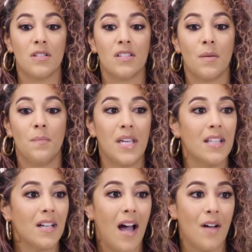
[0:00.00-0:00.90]
to be in
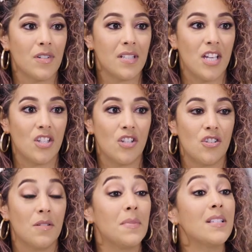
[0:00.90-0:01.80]
the conversation
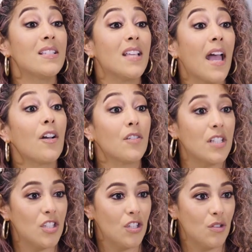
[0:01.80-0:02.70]
shouldn't be scary
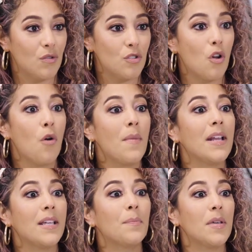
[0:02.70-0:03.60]
to you. So
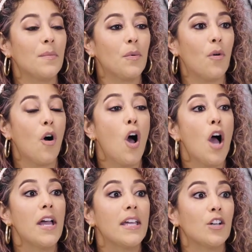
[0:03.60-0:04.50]
many people
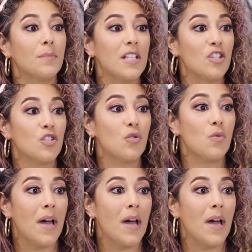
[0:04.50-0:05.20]
hear Me Too,